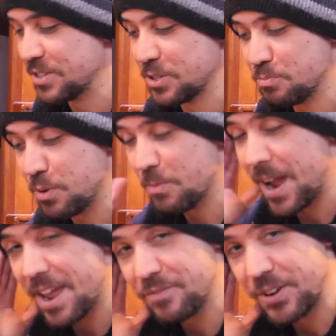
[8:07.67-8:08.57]
to just put my
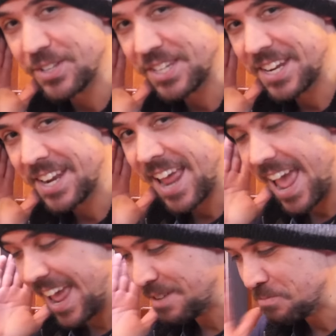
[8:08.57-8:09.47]
headphones in
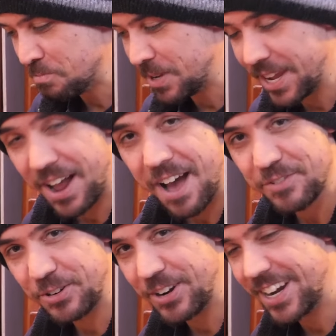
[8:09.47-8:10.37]
and get
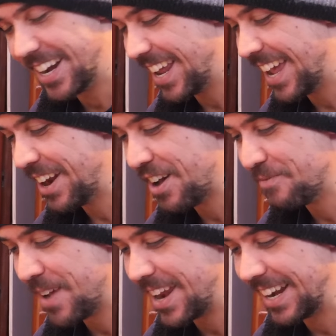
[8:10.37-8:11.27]
after it, and
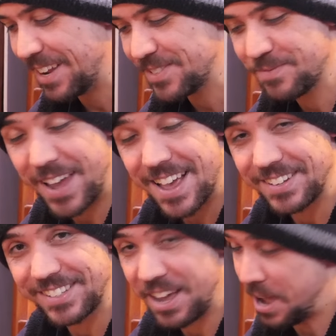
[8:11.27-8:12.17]
I've made leaps and
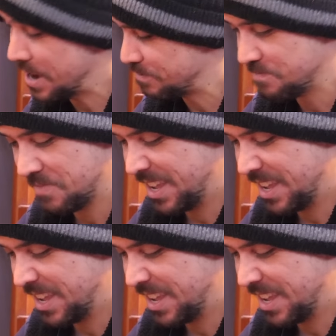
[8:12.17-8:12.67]
bounds. I, I knew